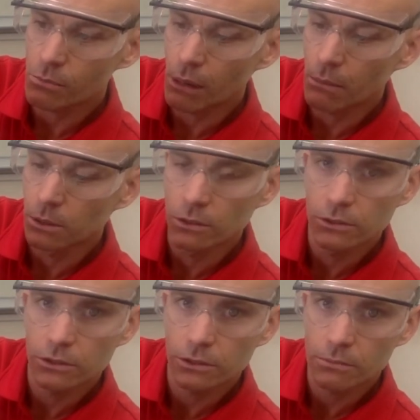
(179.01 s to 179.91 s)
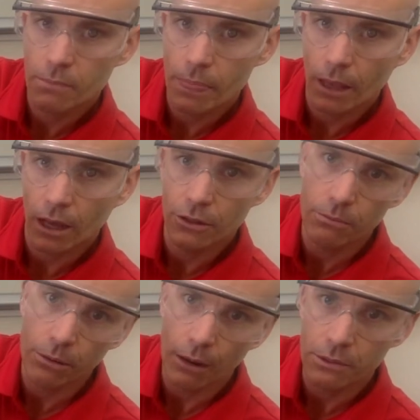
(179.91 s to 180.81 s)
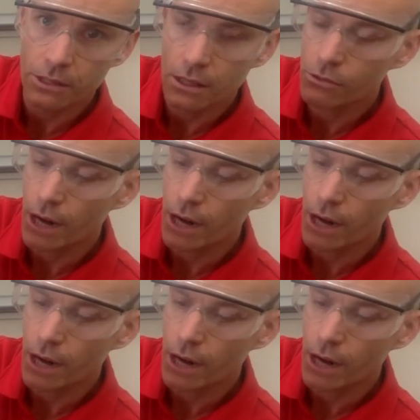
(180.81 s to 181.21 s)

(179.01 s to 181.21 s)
bubbles. You've probably seen this